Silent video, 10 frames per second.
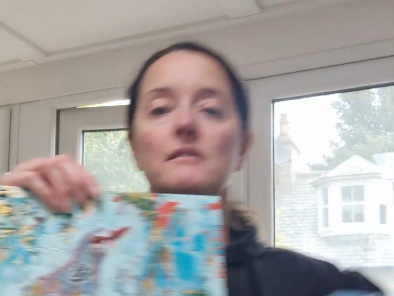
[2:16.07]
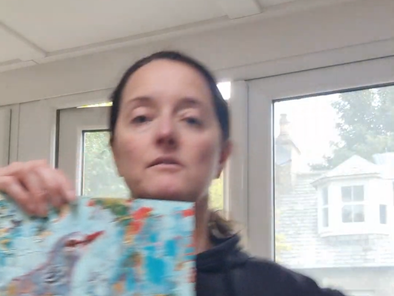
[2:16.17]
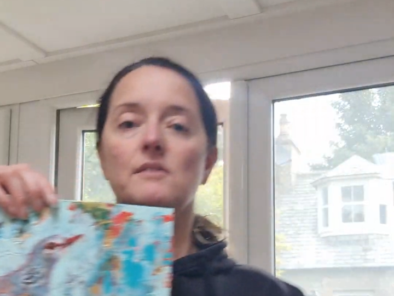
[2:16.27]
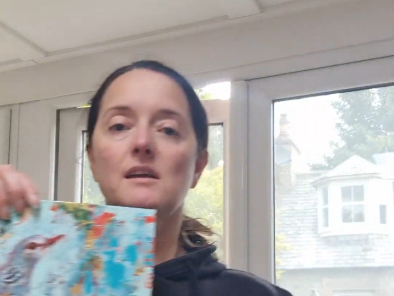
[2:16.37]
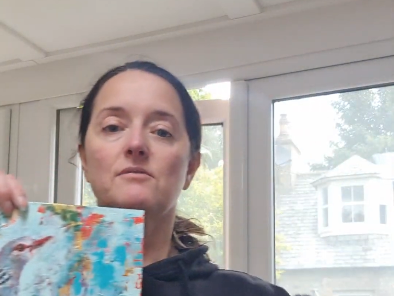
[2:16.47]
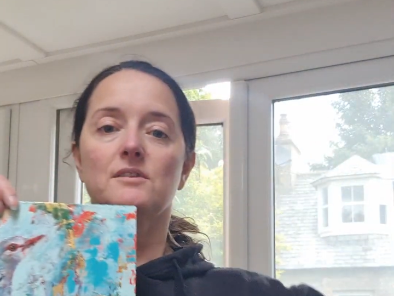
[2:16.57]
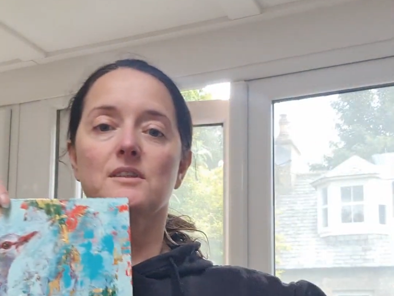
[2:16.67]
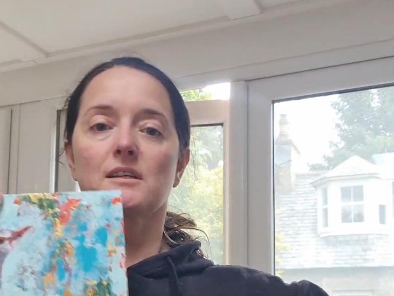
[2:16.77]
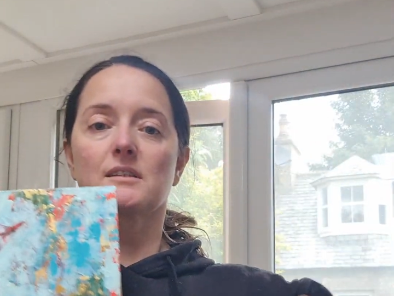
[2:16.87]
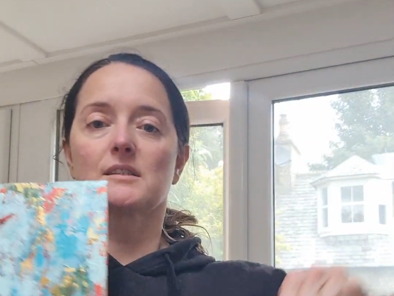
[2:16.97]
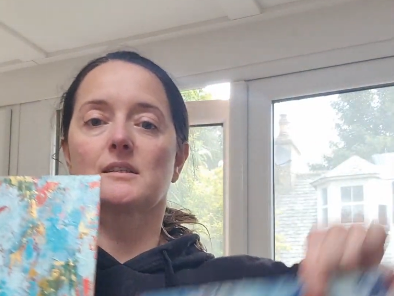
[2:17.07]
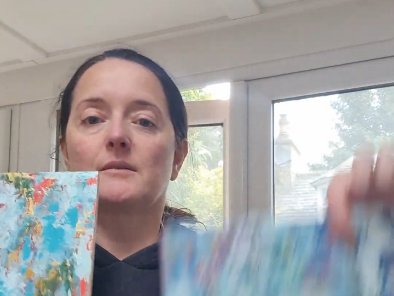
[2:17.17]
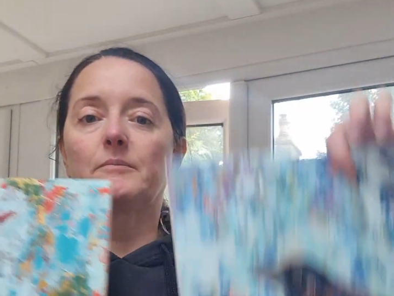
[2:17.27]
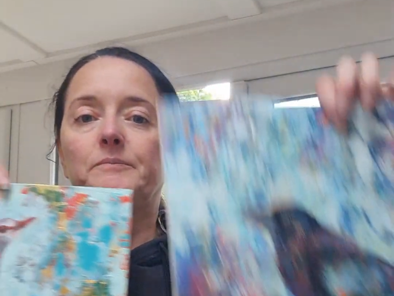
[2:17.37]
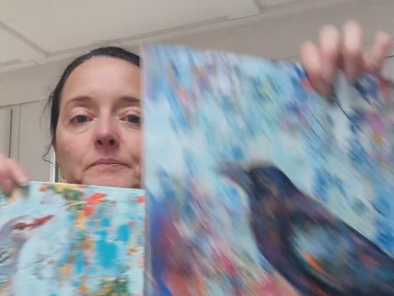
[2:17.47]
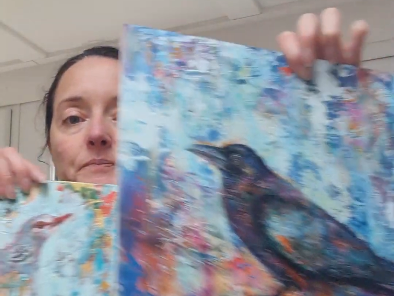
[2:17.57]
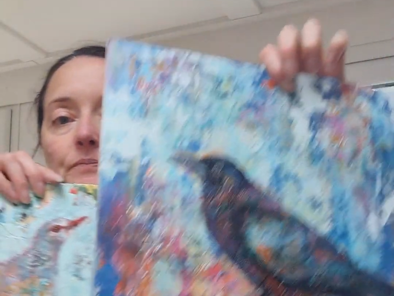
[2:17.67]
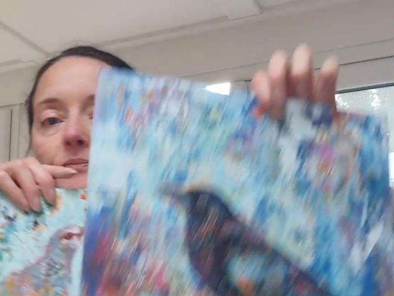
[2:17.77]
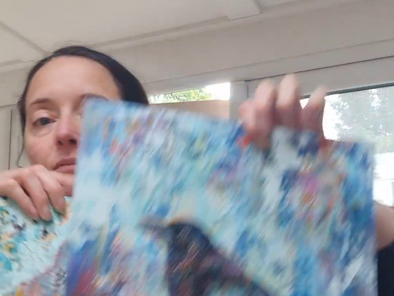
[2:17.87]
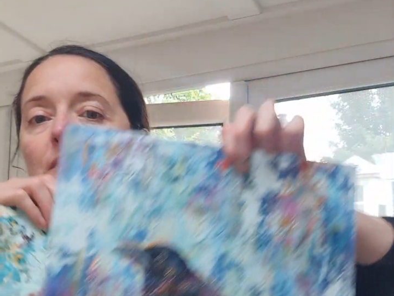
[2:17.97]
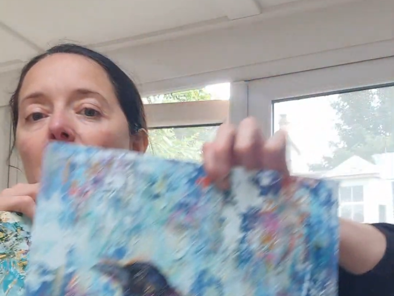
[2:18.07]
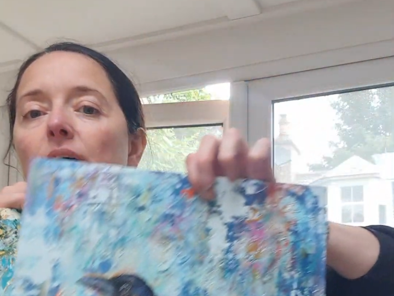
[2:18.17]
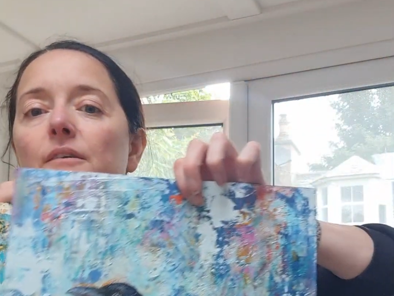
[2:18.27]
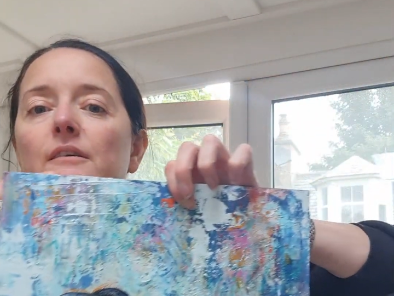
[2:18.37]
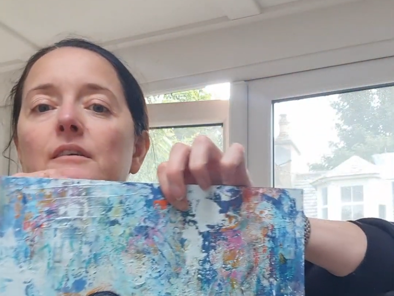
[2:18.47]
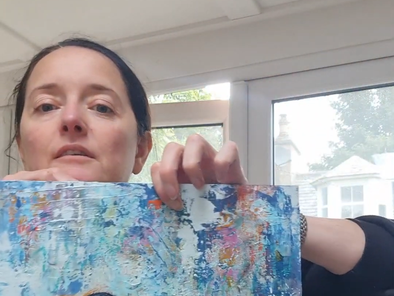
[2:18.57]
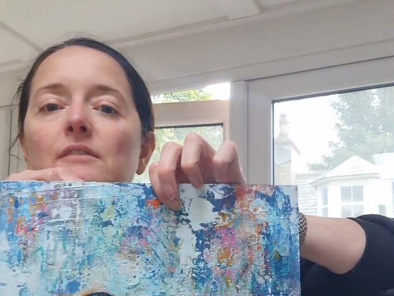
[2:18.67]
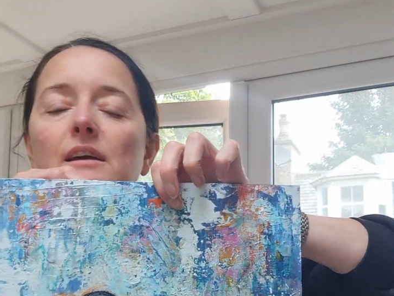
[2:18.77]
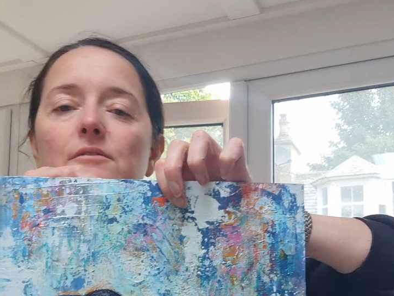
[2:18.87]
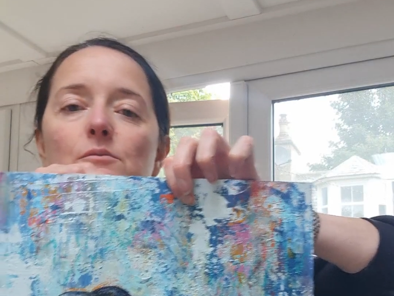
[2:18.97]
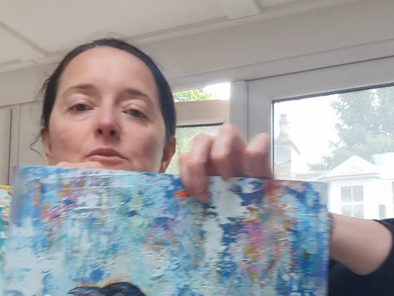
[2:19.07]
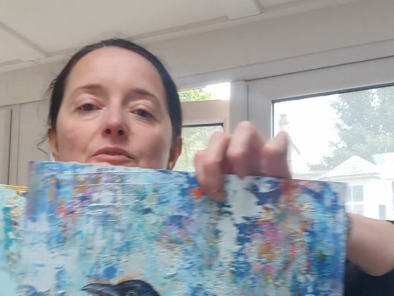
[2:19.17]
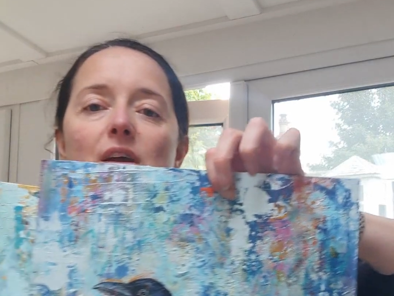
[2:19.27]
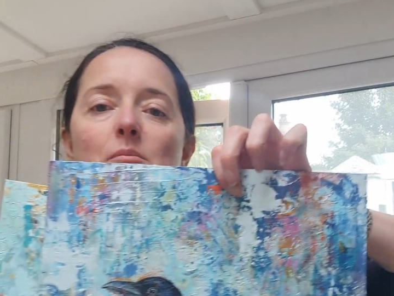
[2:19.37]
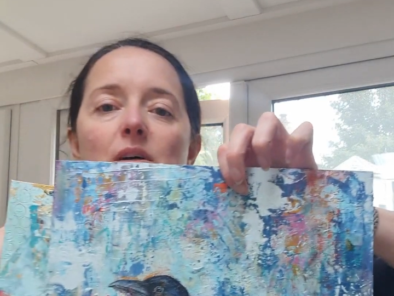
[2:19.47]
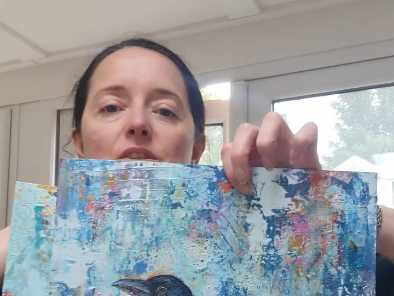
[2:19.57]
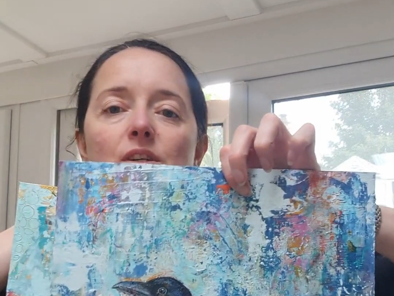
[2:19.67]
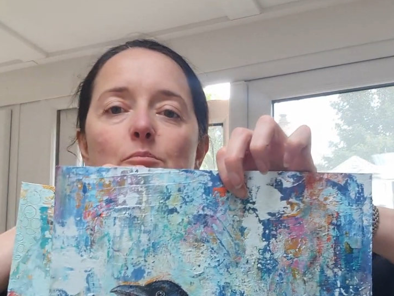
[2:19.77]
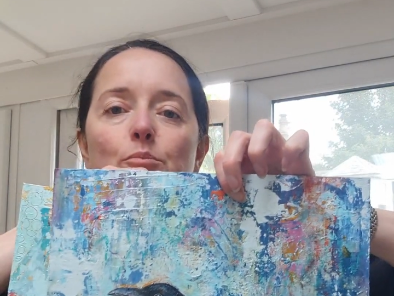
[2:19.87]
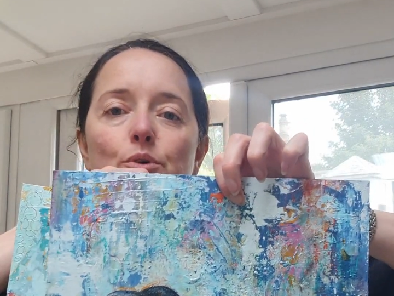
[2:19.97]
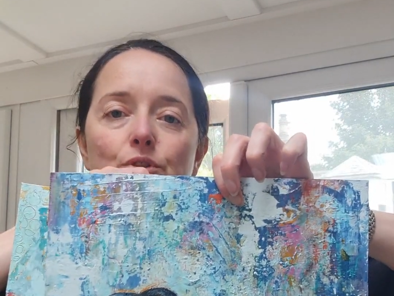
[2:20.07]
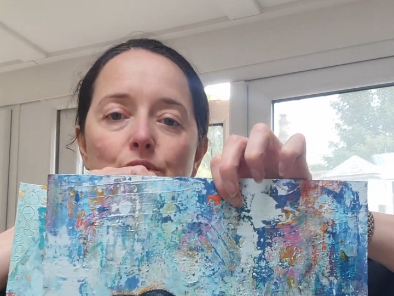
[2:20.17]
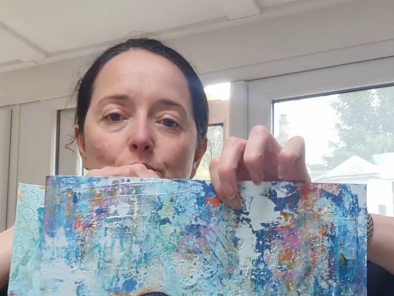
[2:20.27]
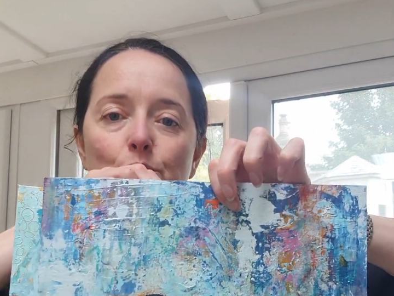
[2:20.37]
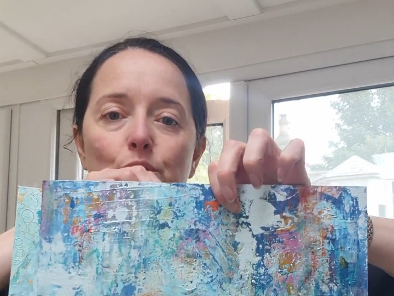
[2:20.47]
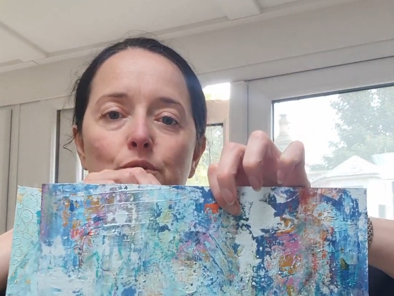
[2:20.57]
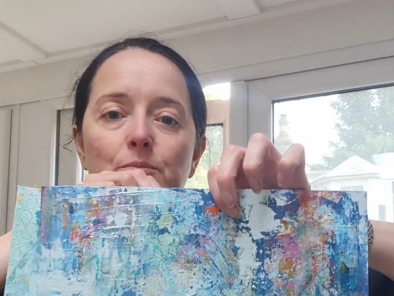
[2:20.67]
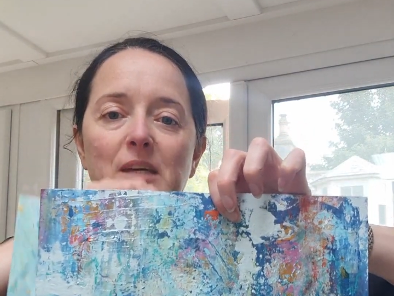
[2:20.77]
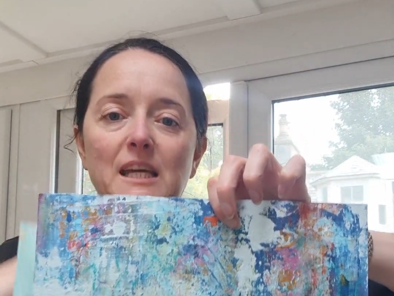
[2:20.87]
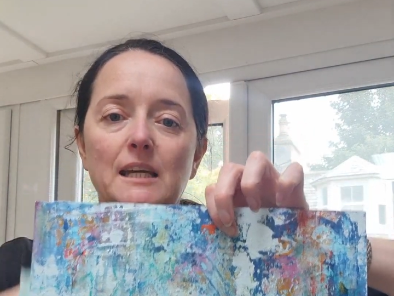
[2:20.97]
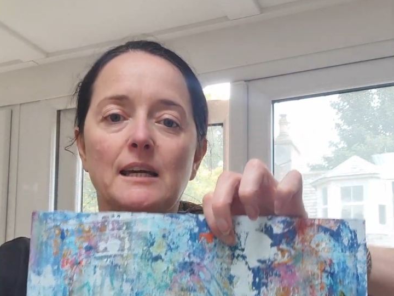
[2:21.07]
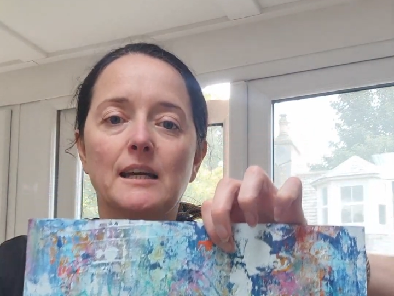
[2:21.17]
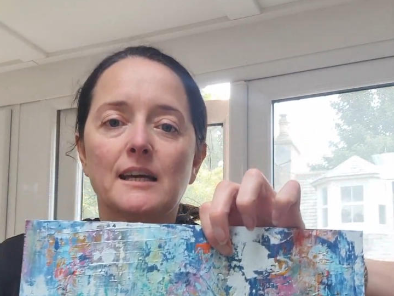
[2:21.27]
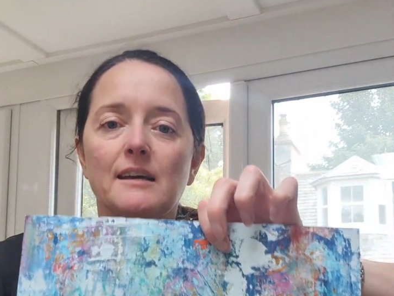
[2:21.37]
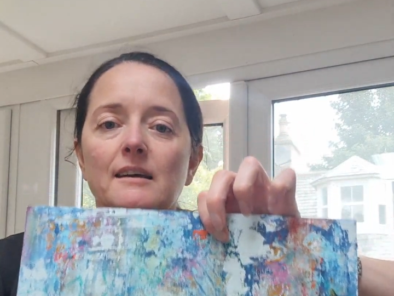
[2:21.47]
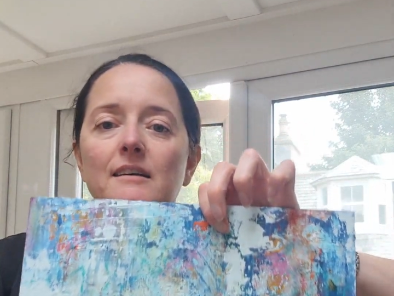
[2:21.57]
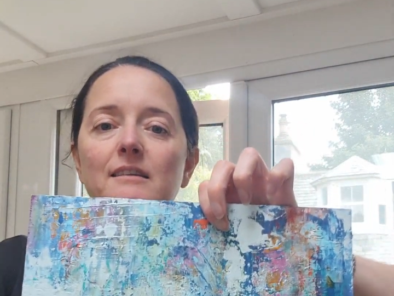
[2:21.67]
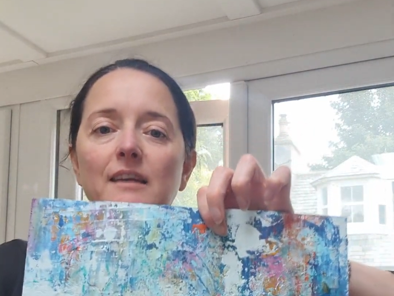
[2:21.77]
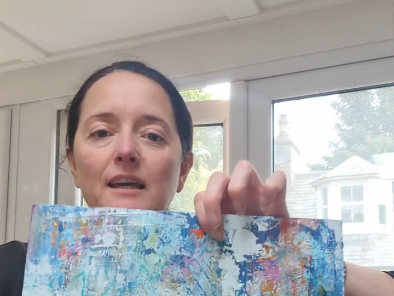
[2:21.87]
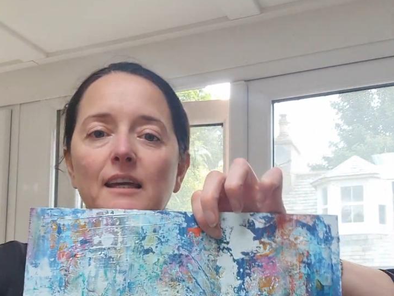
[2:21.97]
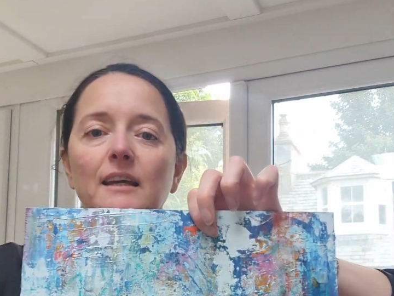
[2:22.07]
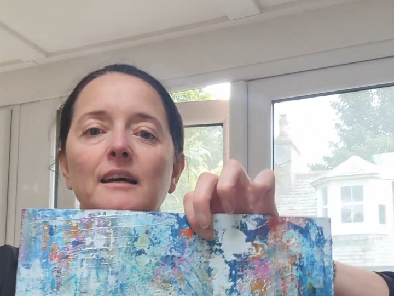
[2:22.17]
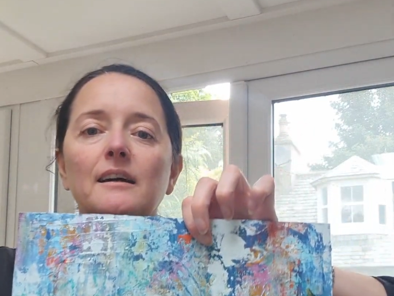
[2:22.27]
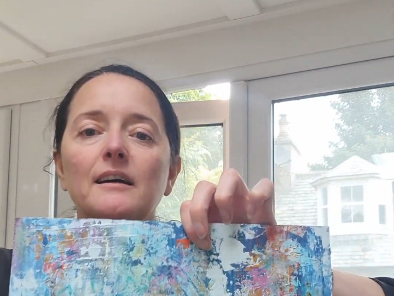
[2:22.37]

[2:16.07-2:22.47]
the raven does. Now, the raven was very much a push and pull me thing.